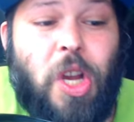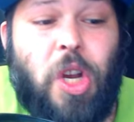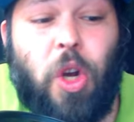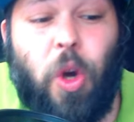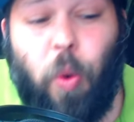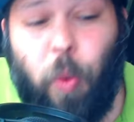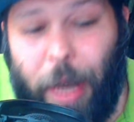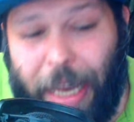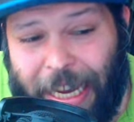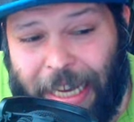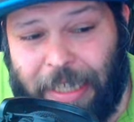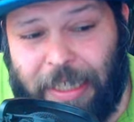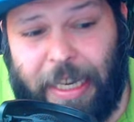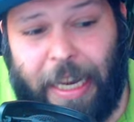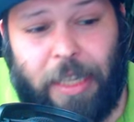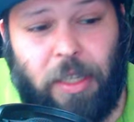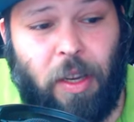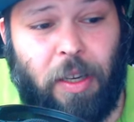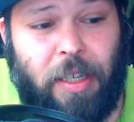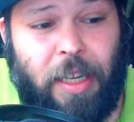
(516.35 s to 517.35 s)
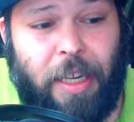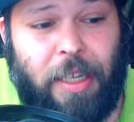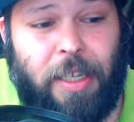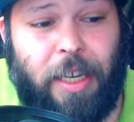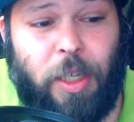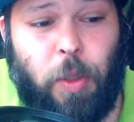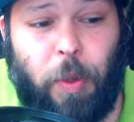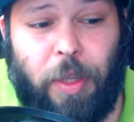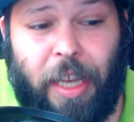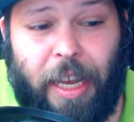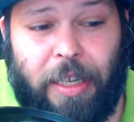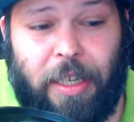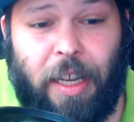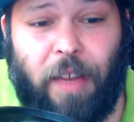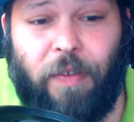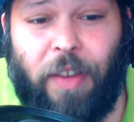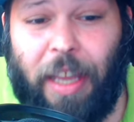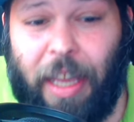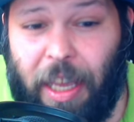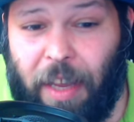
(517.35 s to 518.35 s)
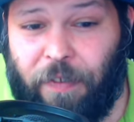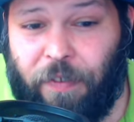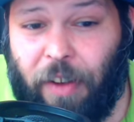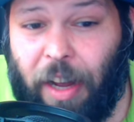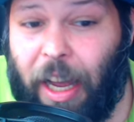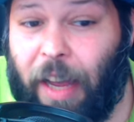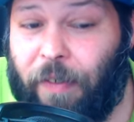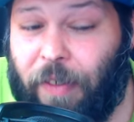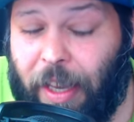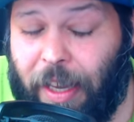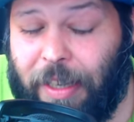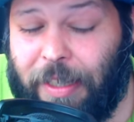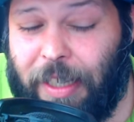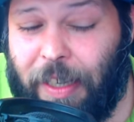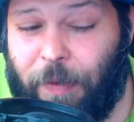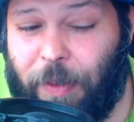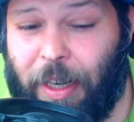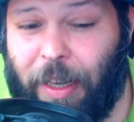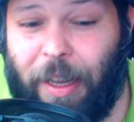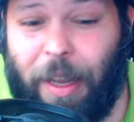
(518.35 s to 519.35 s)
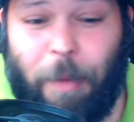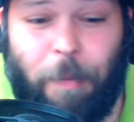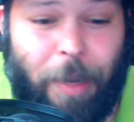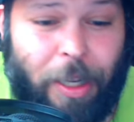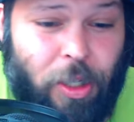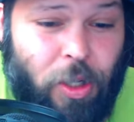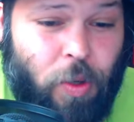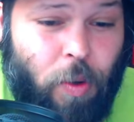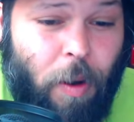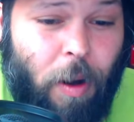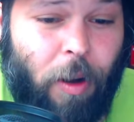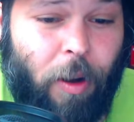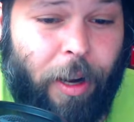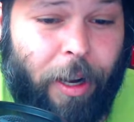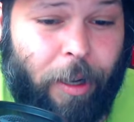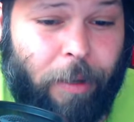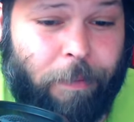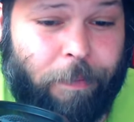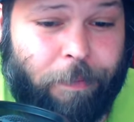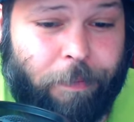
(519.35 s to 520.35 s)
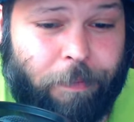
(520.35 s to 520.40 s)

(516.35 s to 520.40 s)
Queen takes on d6 with the idea of e5 is even a bit stronger here.